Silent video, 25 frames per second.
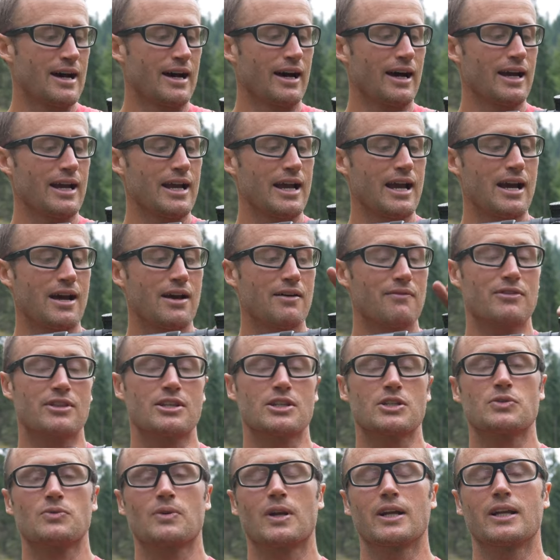I have
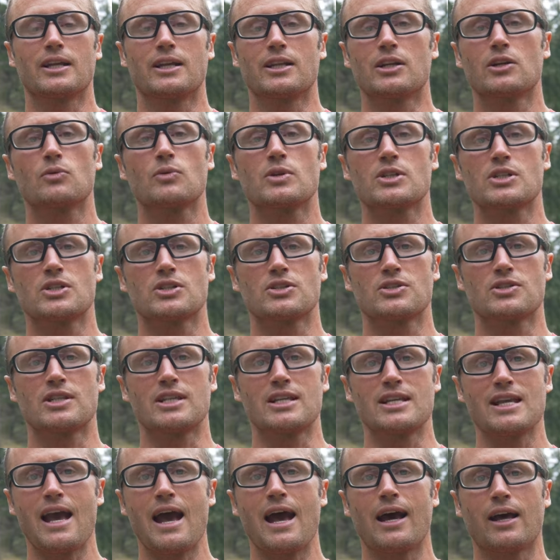this right here, which is
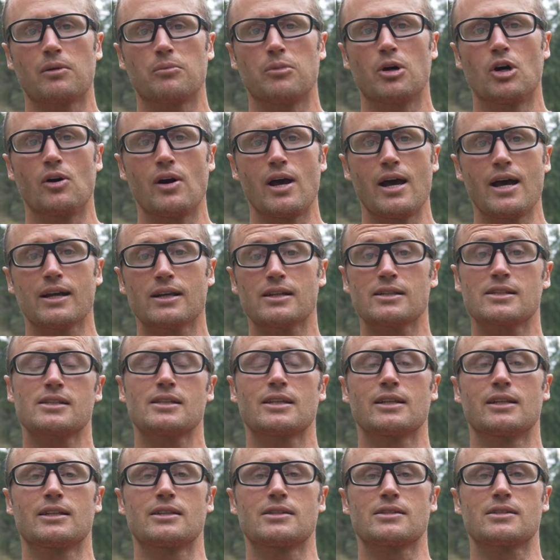the Atibal X.
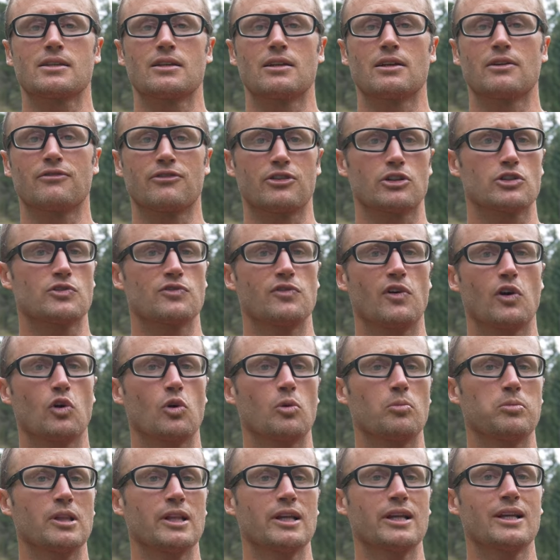It is a first
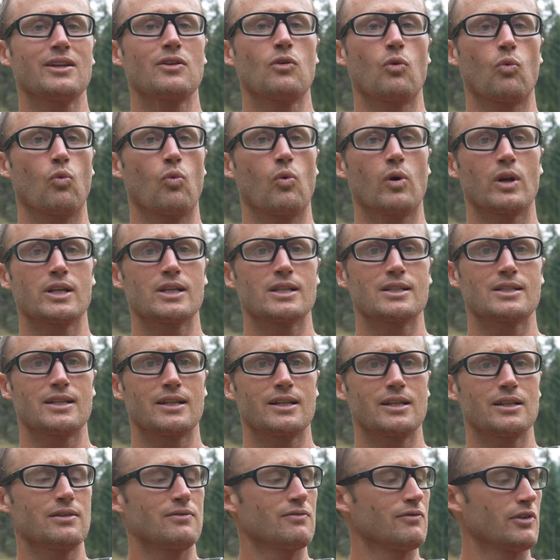focal plane,
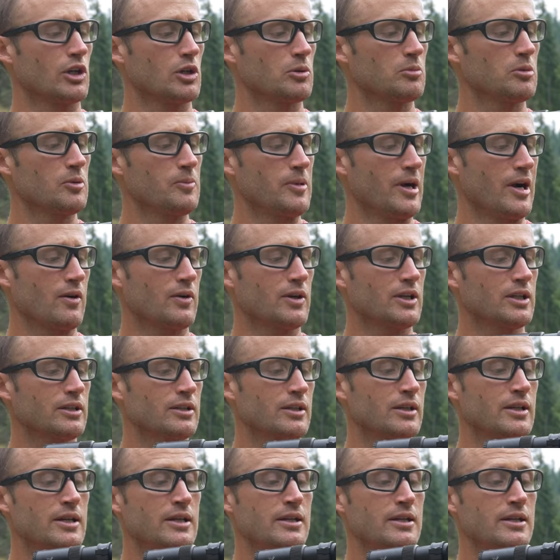1-10 variable power.